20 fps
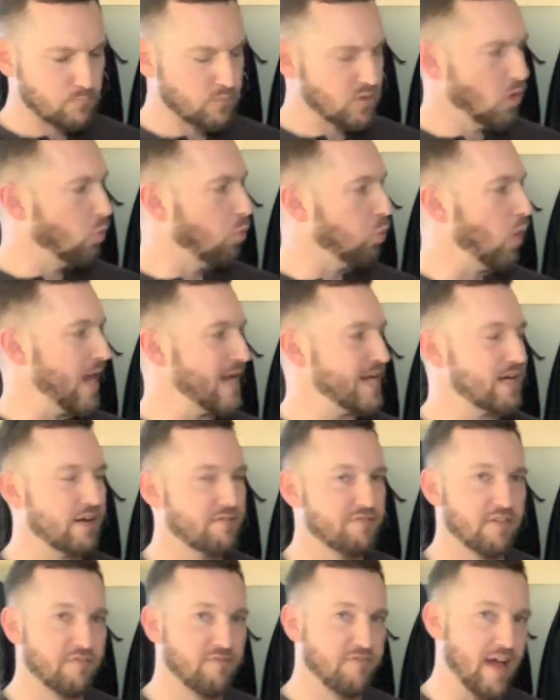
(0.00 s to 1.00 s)
weight
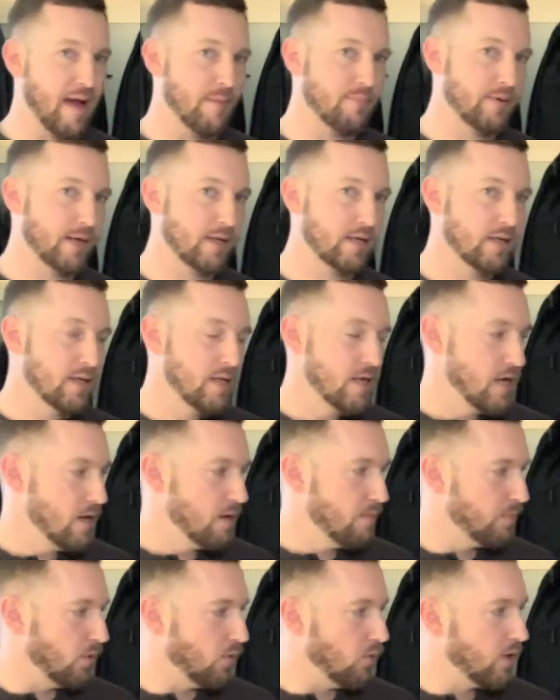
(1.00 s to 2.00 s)
of the fabric.
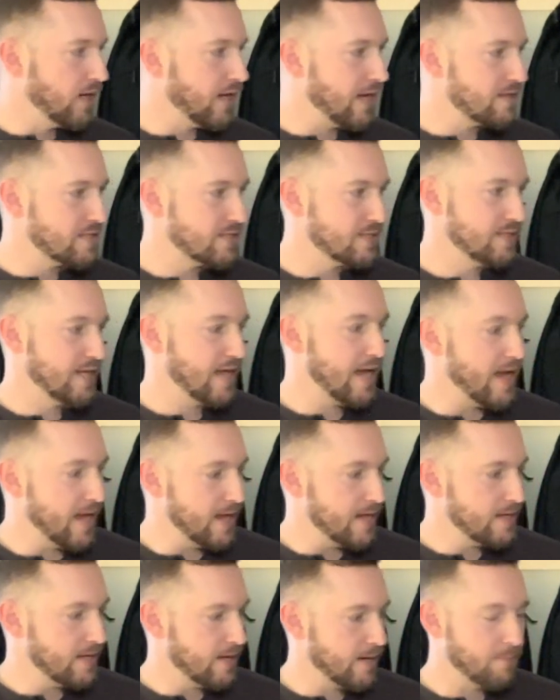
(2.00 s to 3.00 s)
But what I'll
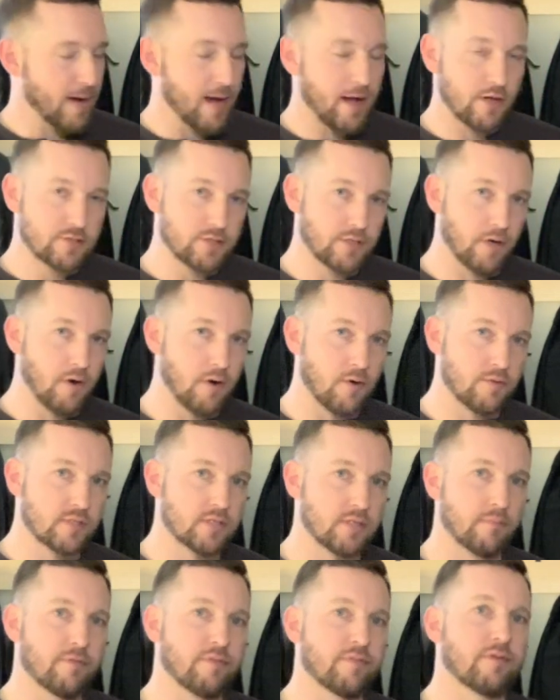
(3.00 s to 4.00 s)
say, I also own
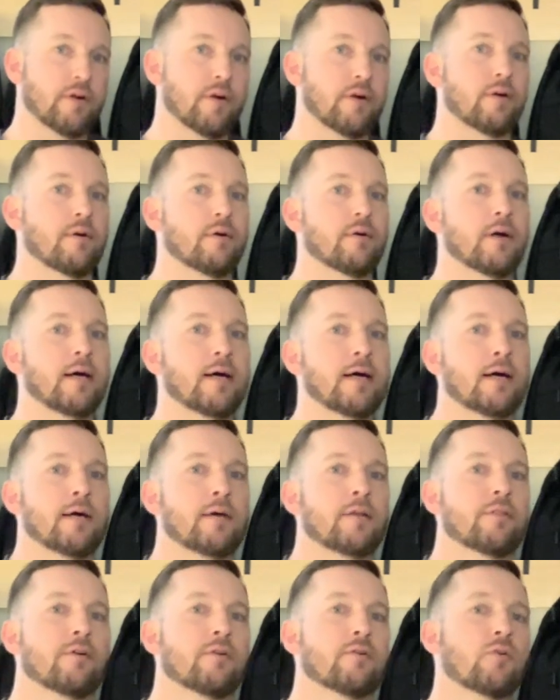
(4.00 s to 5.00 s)
some of their
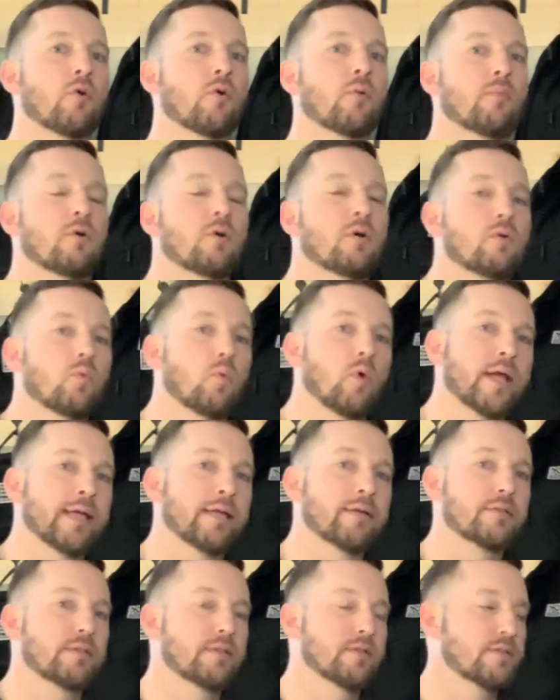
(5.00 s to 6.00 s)
normal
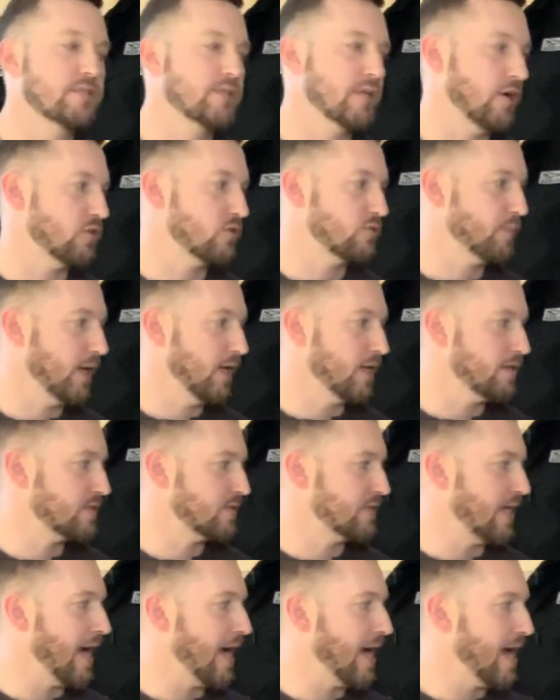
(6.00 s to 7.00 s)
weight challenge pants,
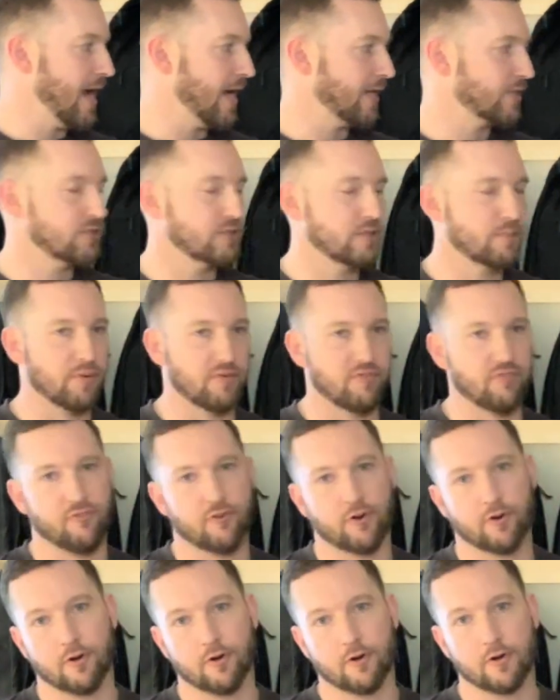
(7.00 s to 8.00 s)
is I actually
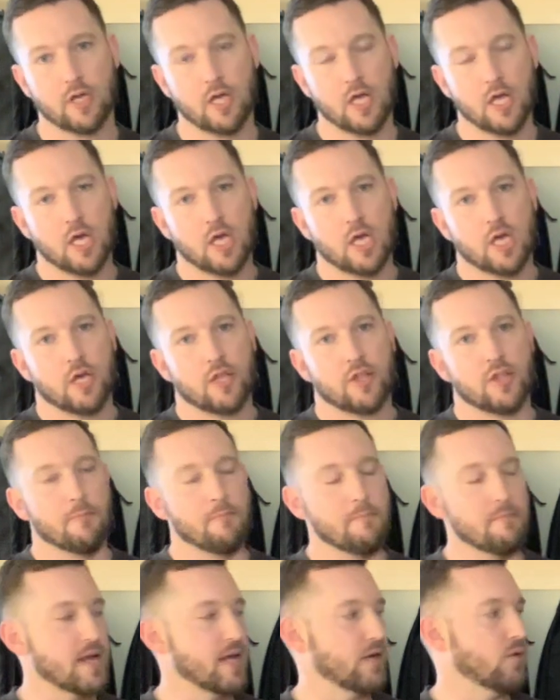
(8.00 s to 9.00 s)
prefer the
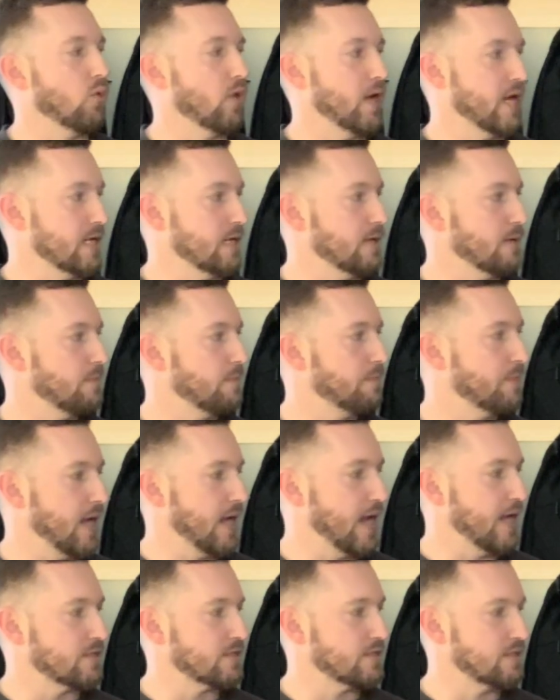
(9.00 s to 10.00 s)
mid-weight
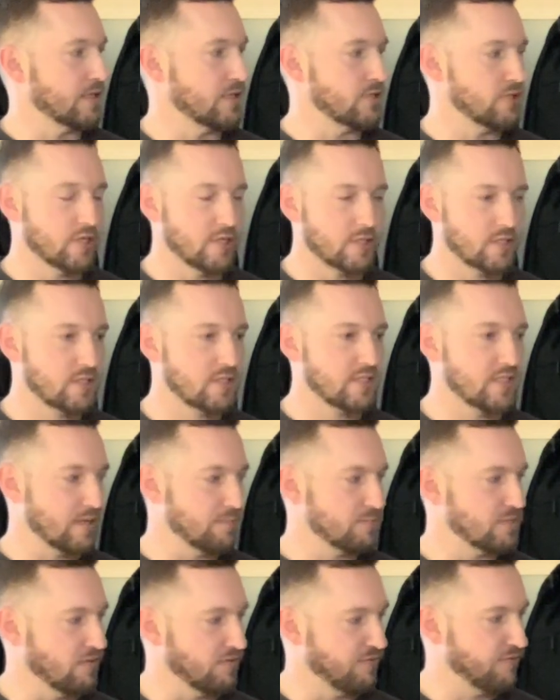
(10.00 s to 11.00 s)
pants. They just
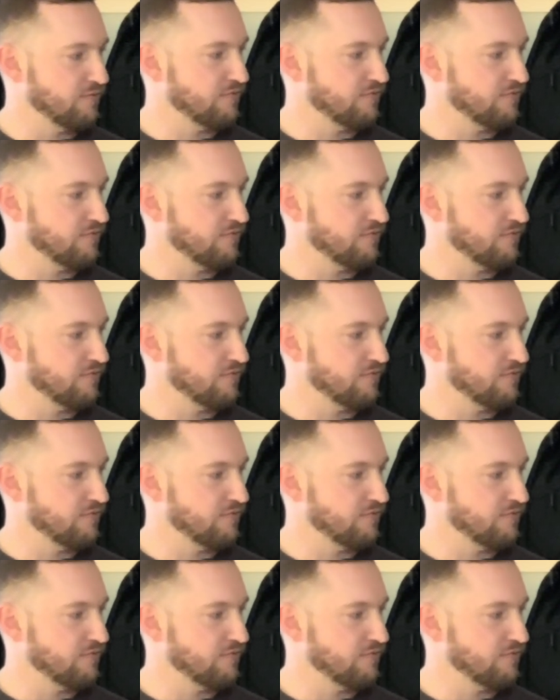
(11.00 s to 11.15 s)
seem to